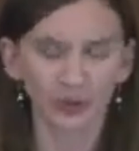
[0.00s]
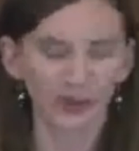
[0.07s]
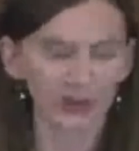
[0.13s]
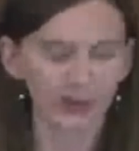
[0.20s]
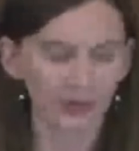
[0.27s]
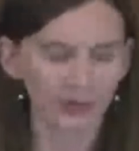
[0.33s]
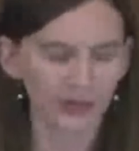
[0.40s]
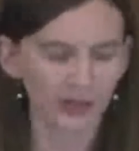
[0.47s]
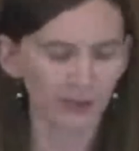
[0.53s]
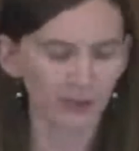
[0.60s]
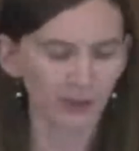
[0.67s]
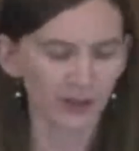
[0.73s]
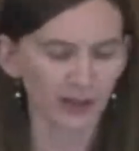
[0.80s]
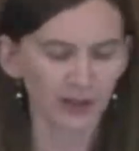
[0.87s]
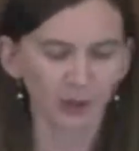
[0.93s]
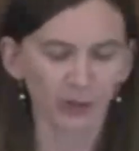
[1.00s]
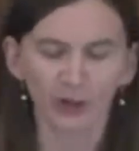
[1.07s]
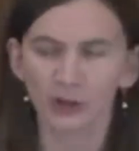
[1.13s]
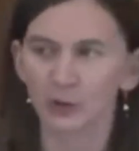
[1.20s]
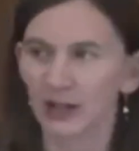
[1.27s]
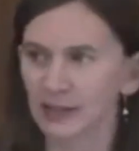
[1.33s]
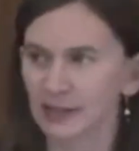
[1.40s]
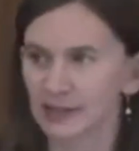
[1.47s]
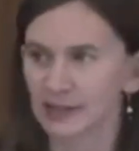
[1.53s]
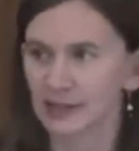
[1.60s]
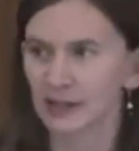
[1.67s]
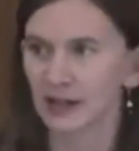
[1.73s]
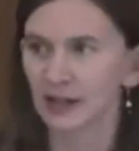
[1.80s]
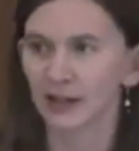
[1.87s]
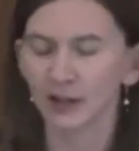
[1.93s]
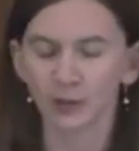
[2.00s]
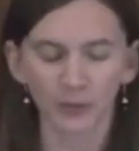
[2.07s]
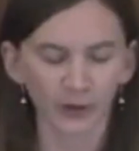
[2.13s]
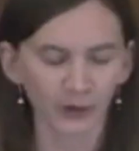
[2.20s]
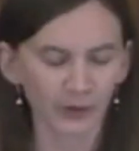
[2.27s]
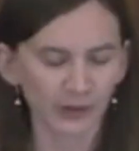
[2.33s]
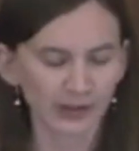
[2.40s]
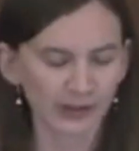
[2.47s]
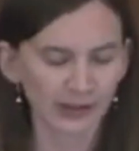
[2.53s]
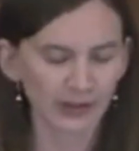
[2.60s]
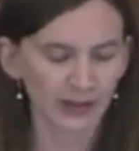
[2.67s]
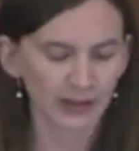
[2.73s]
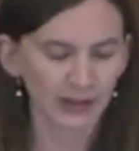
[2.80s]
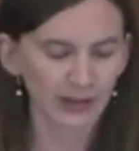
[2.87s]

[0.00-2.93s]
to do something to address abuse